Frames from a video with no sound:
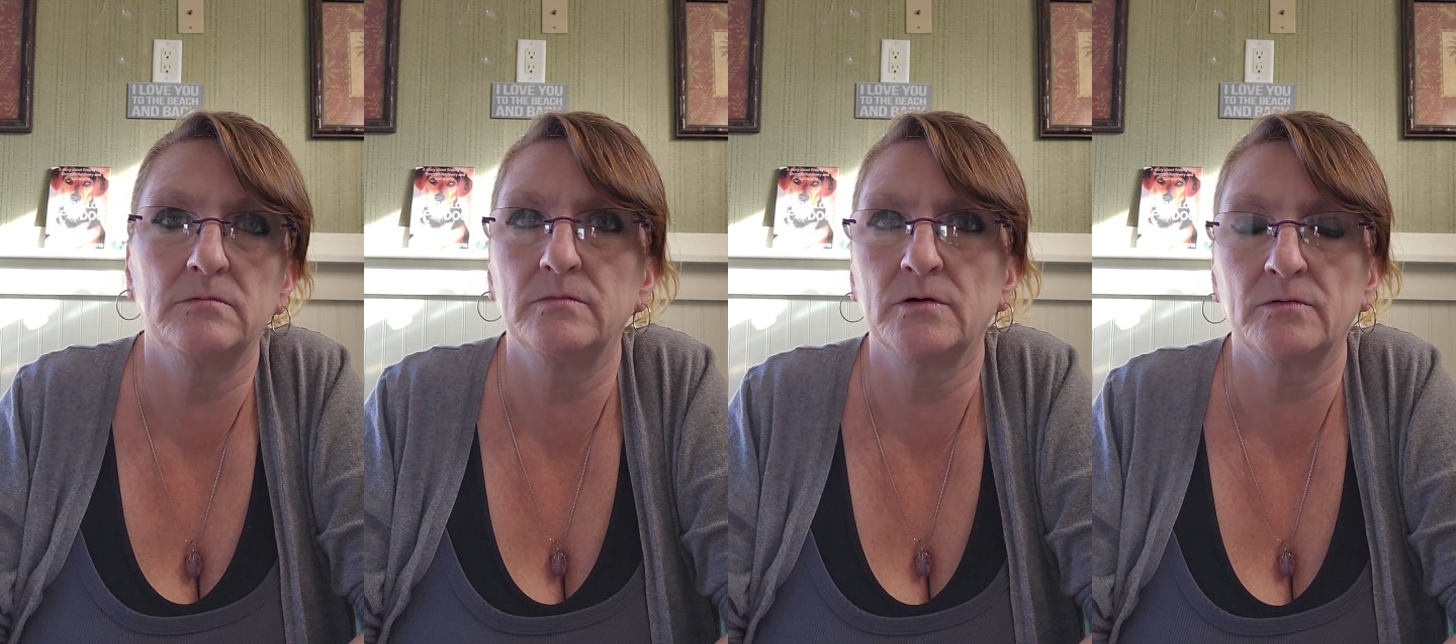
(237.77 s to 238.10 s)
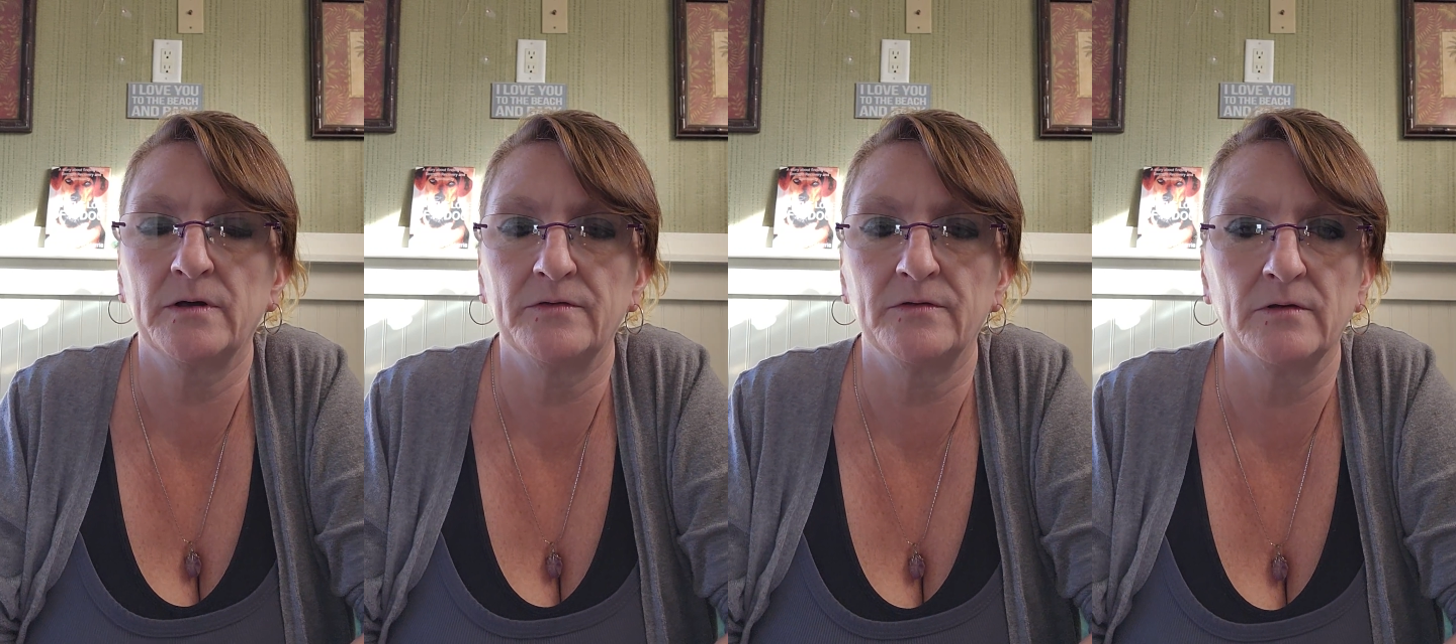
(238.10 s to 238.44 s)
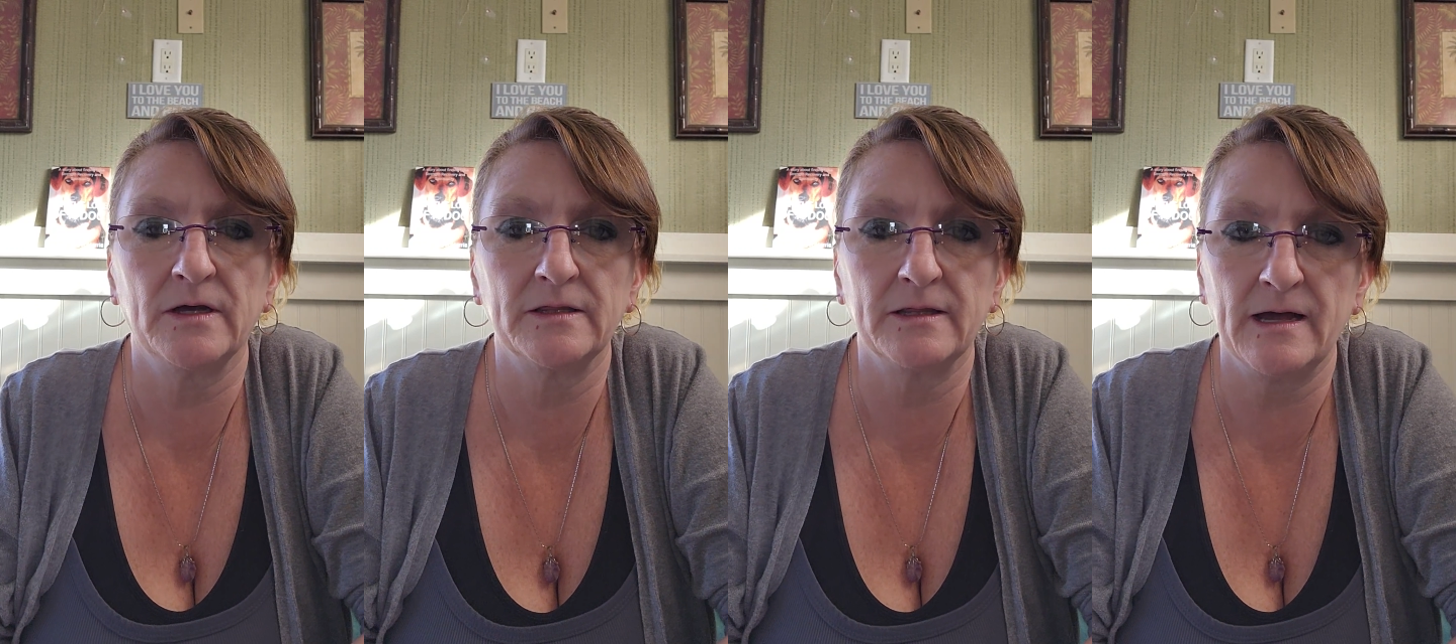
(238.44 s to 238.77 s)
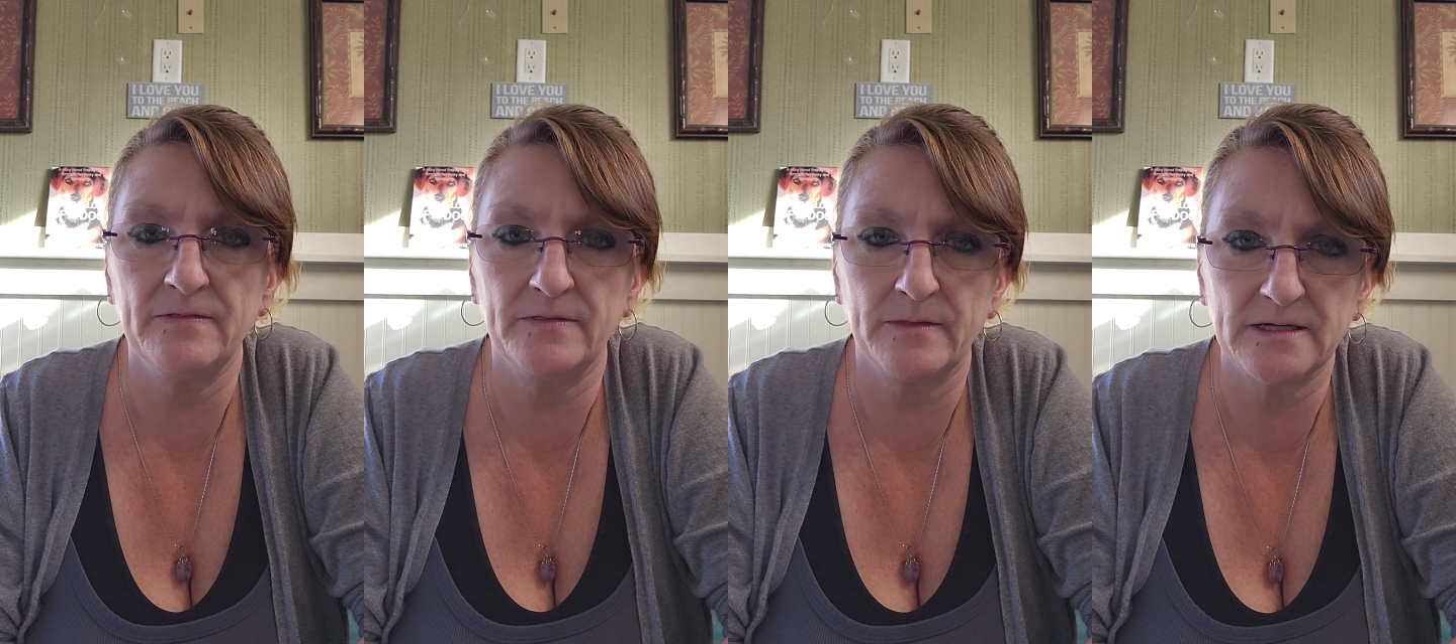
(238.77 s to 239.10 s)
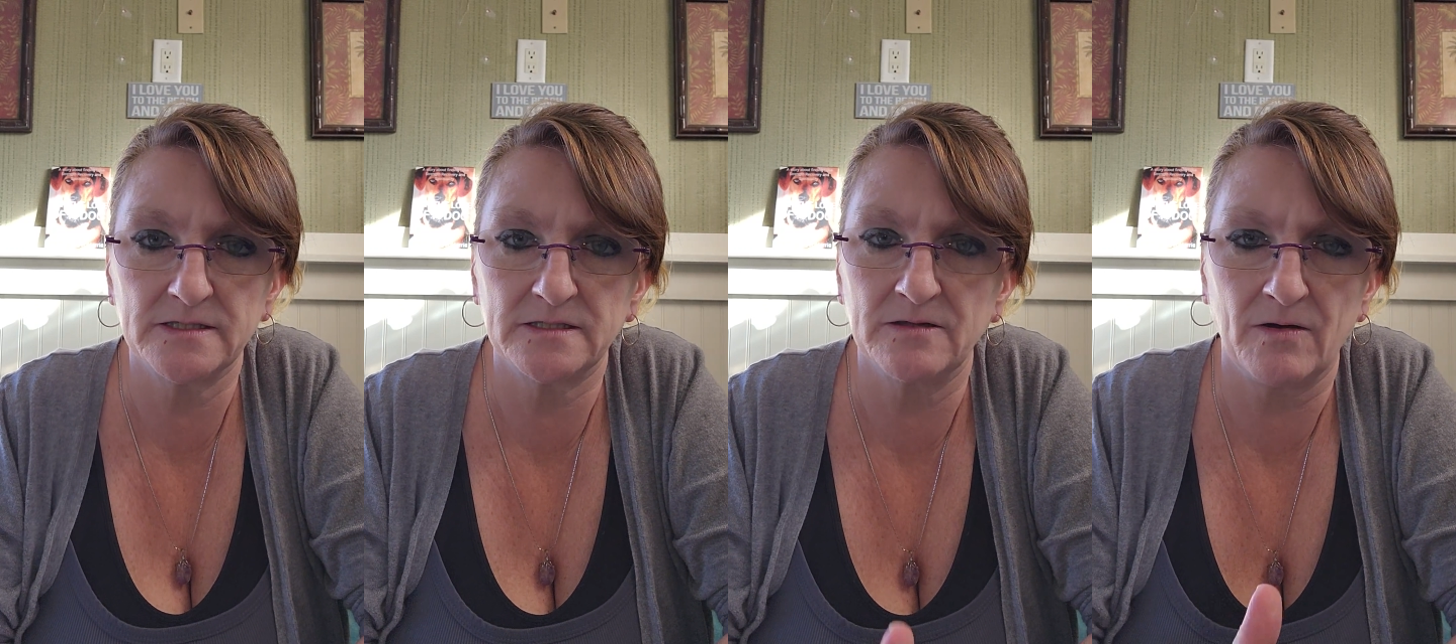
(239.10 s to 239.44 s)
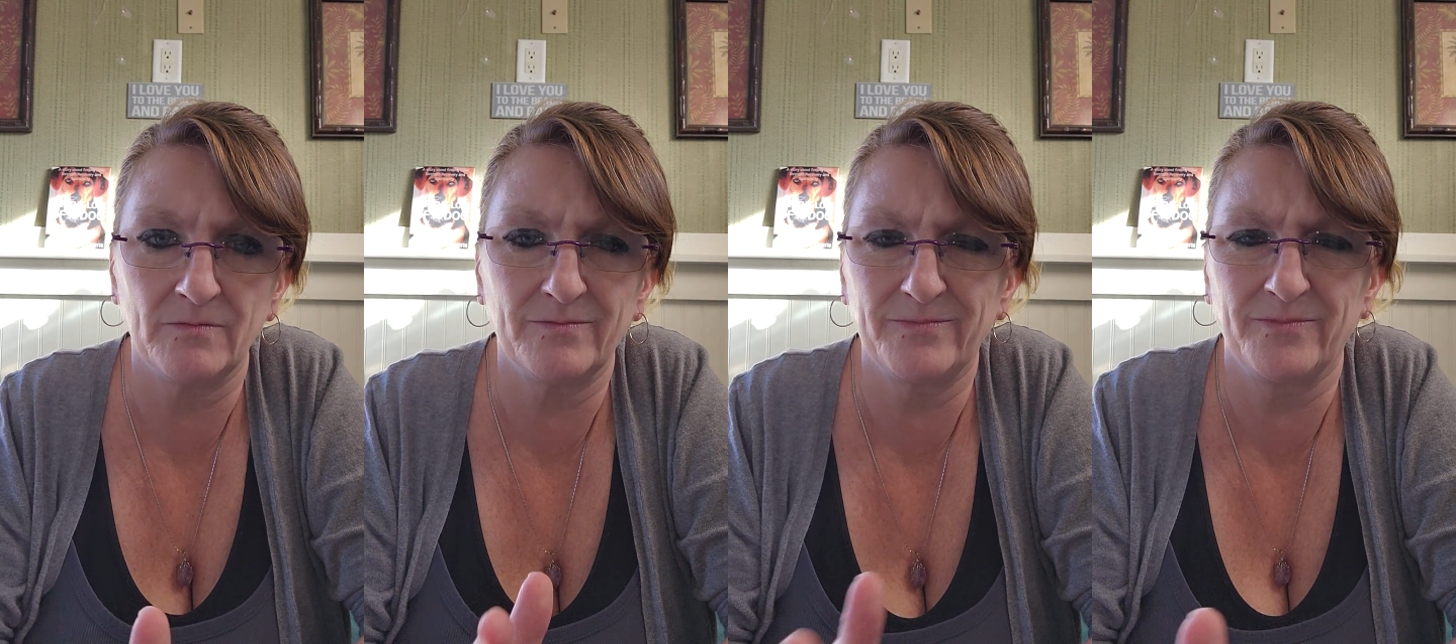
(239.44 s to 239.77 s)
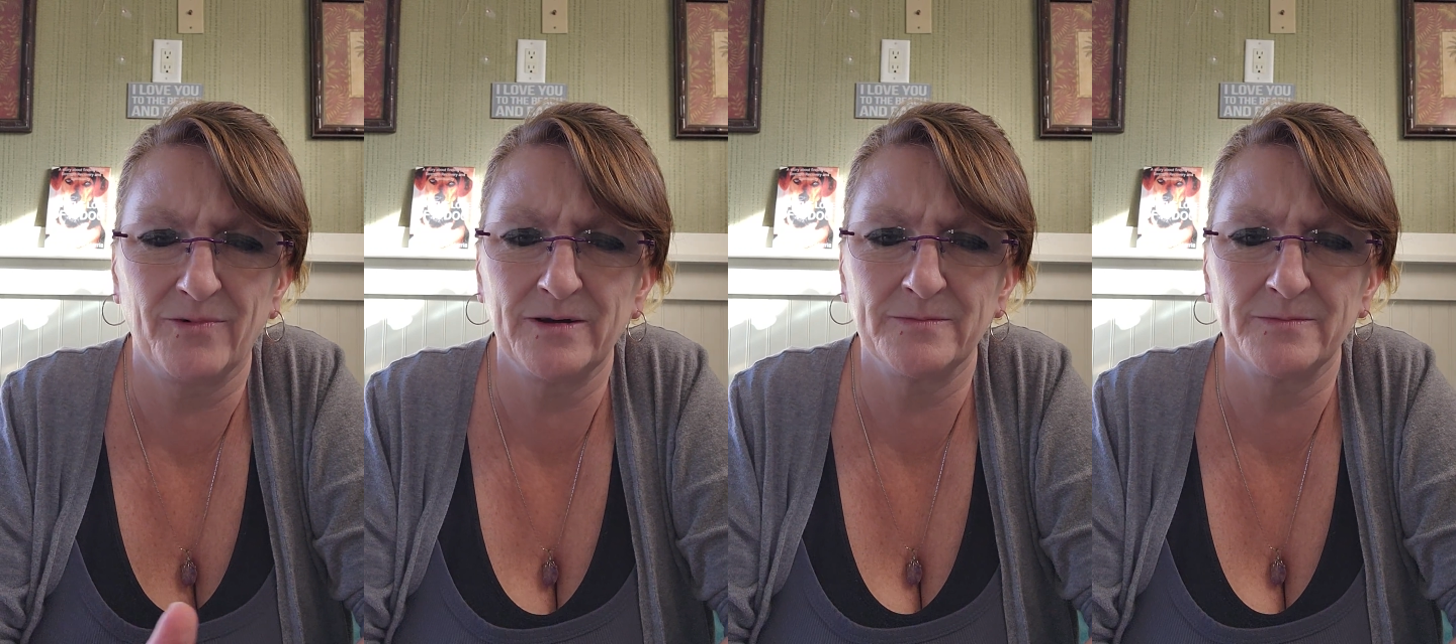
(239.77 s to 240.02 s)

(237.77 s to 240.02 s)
or nothing like that. That's not what